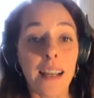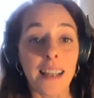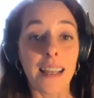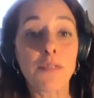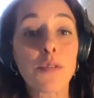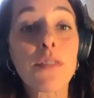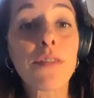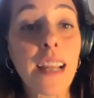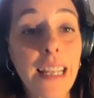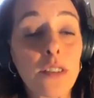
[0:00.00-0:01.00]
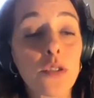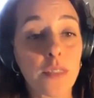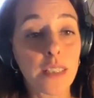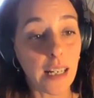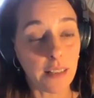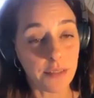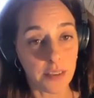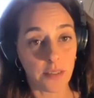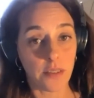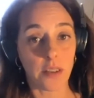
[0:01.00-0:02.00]
if we fail to
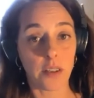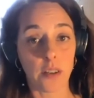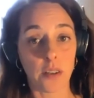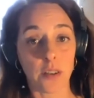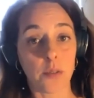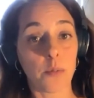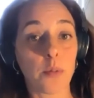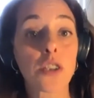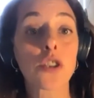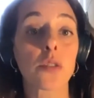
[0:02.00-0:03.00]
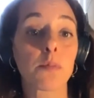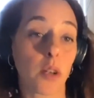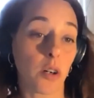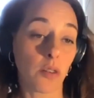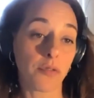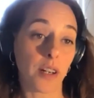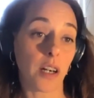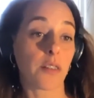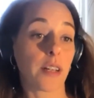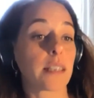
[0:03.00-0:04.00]
recover the wisdom of
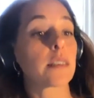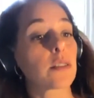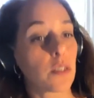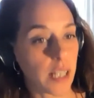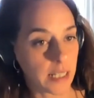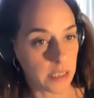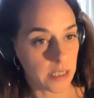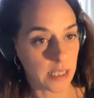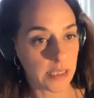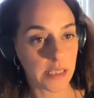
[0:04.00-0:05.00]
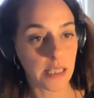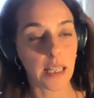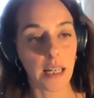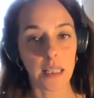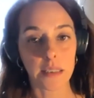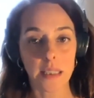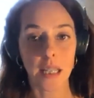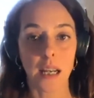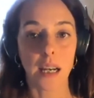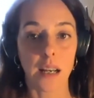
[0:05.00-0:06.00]
our interconnectedness that
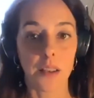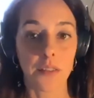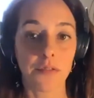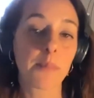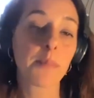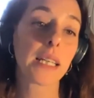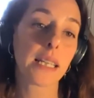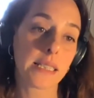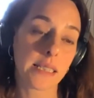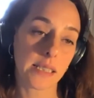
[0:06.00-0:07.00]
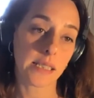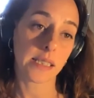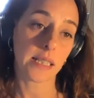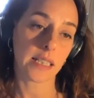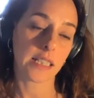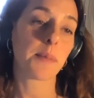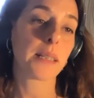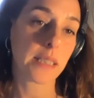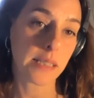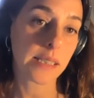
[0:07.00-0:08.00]
the feminine essence and
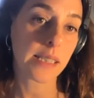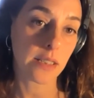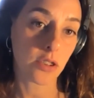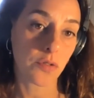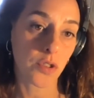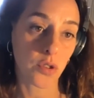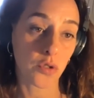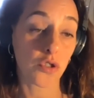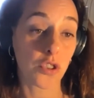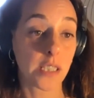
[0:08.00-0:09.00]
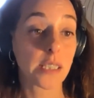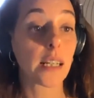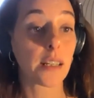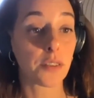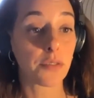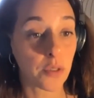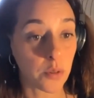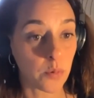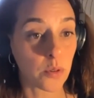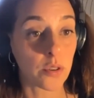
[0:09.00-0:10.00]
expanded states of consciousness carry
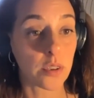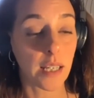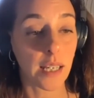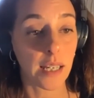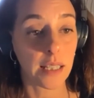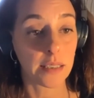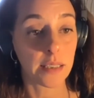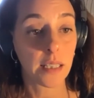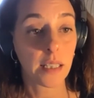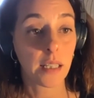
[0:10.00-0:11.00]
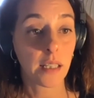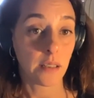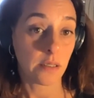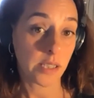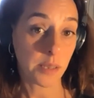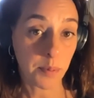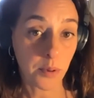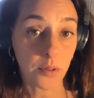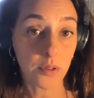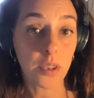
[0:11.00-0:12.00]
forward and support,